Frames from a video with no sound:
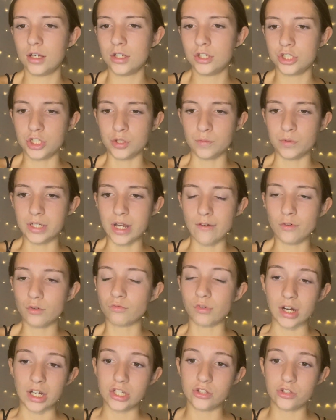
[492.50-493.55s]
She would never
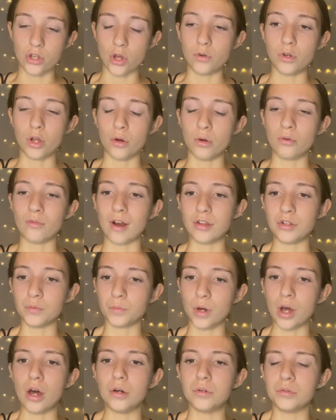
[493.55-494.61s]
race solo around the
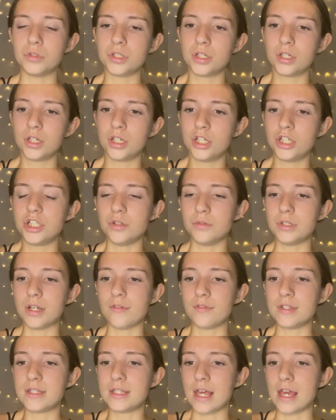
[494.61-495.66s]
world. She would
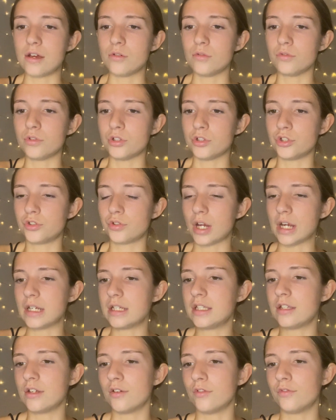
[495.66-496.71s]
never sail the
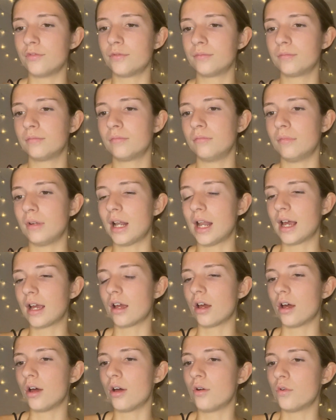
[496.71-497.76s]
Strait of
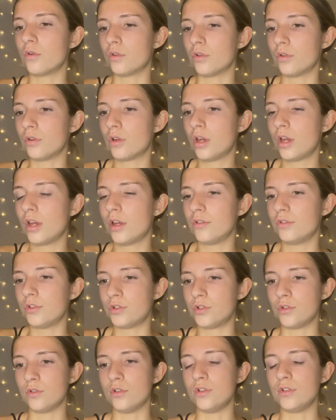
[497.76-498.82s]
Malacca or the
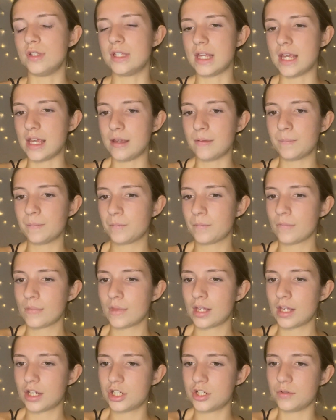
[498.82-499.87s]
Sulu Sea.
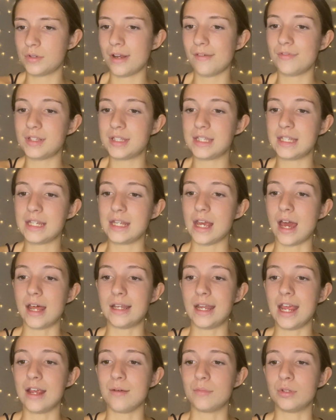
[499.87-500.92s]
She would never see her
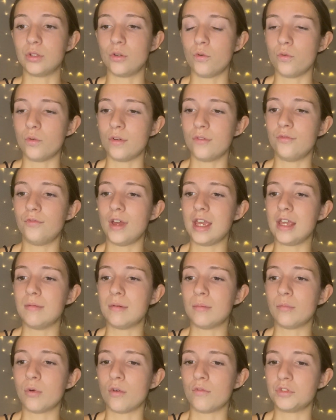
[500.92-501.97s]
name in the Hall of Fame
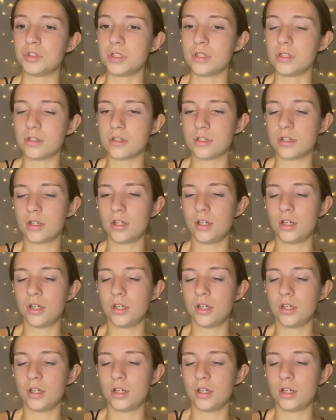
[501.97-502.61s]
in Providence.